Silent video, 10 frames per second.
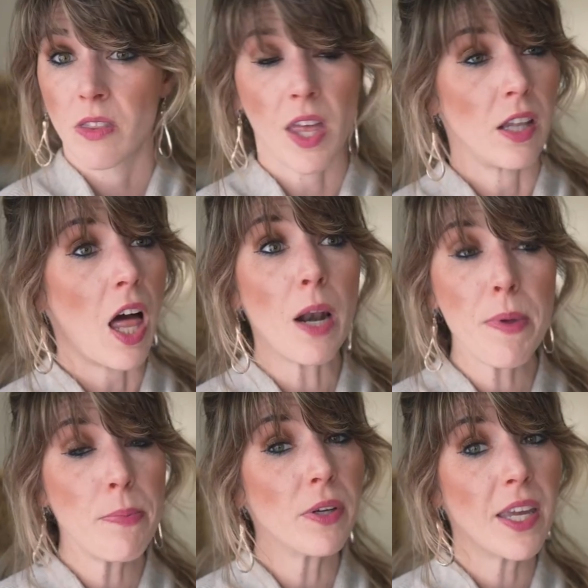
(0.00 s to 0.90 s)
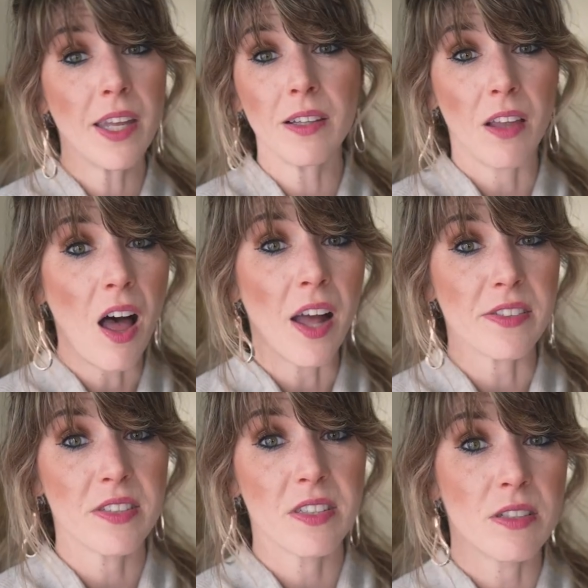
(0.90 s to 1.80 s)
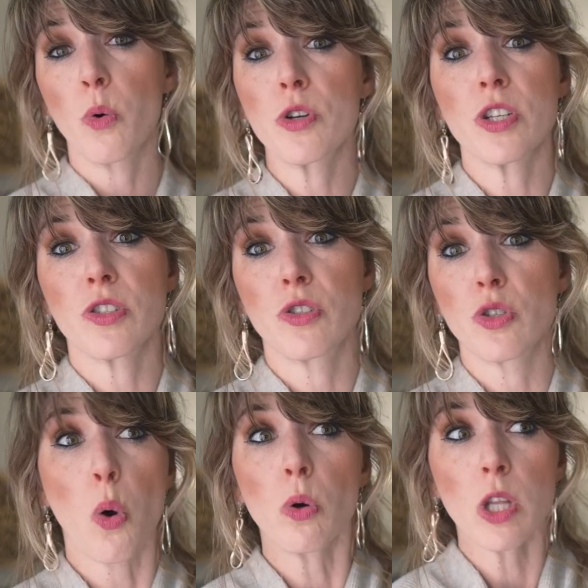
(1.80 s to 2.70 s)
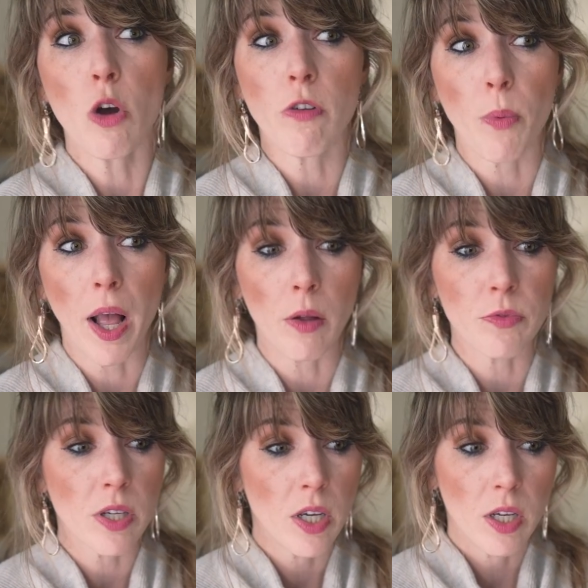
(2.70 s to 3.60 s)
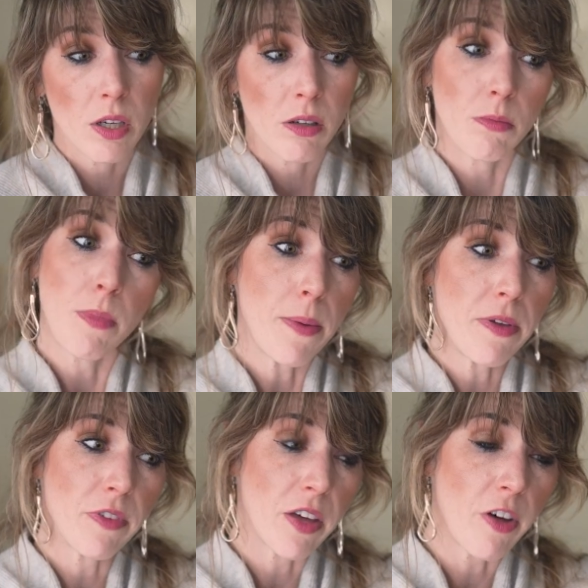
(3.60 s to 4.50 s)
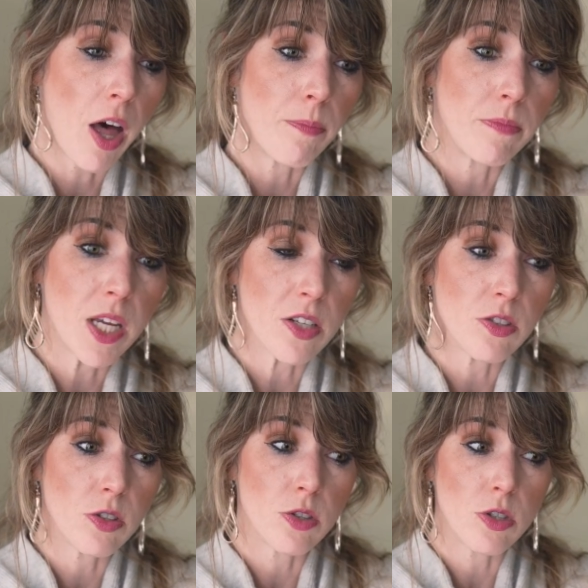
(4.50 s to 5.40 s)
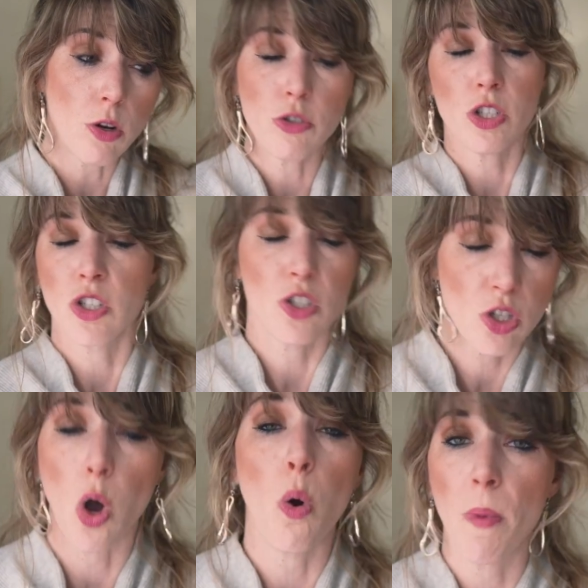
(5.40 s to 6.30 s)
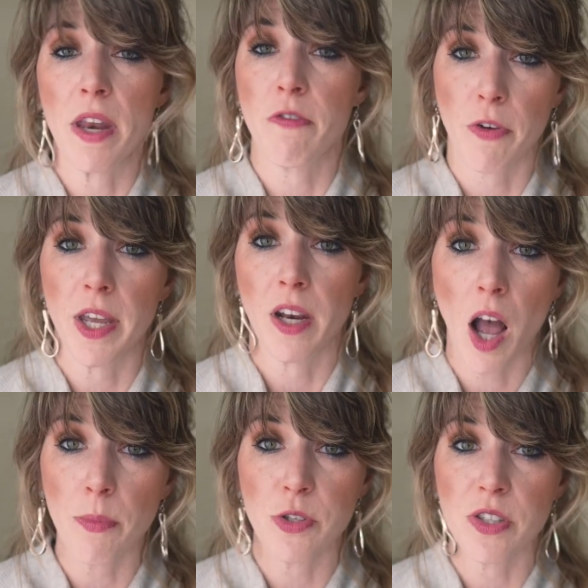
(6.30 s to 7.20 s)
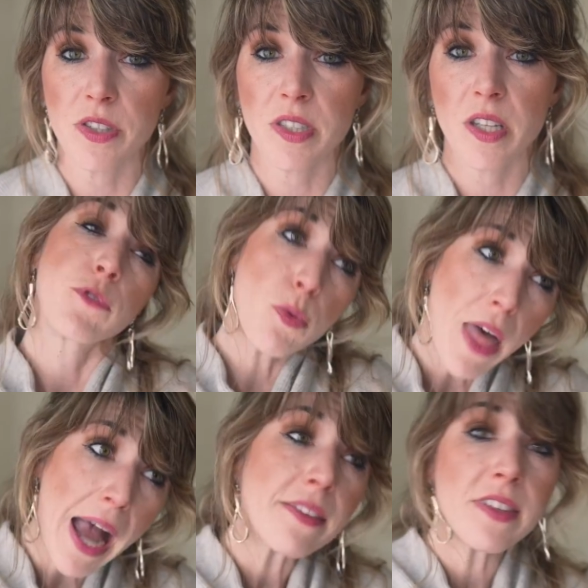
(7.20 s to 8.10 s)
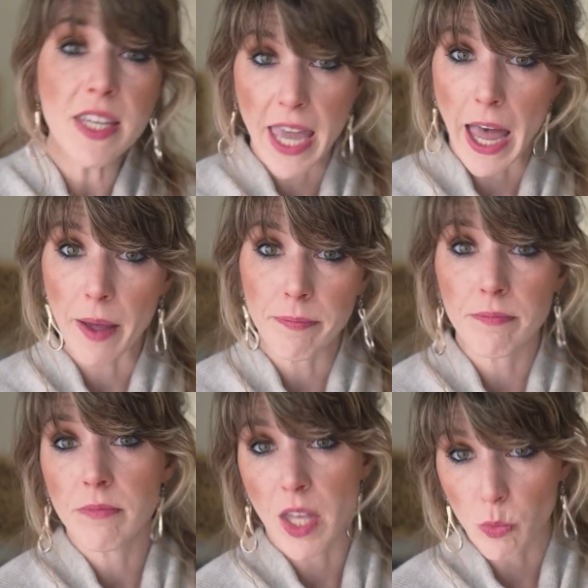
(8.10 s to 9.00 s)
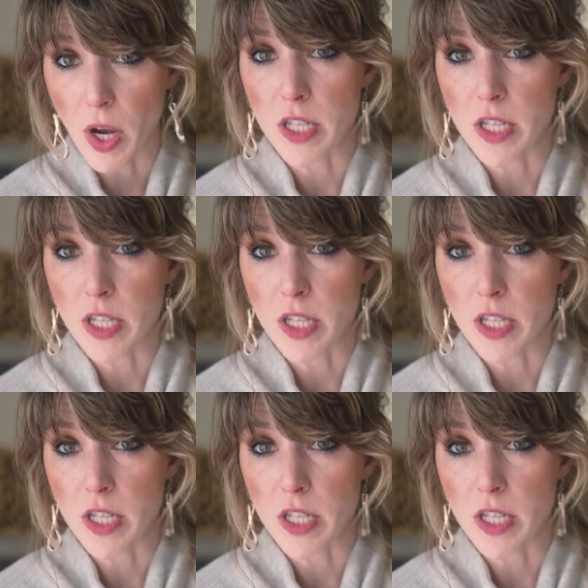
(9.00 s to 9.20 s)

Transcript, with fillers: that a lot of people can get lost or just totally overwhelmed, maybe even give up because there's just so many freaking options. So that's the gap that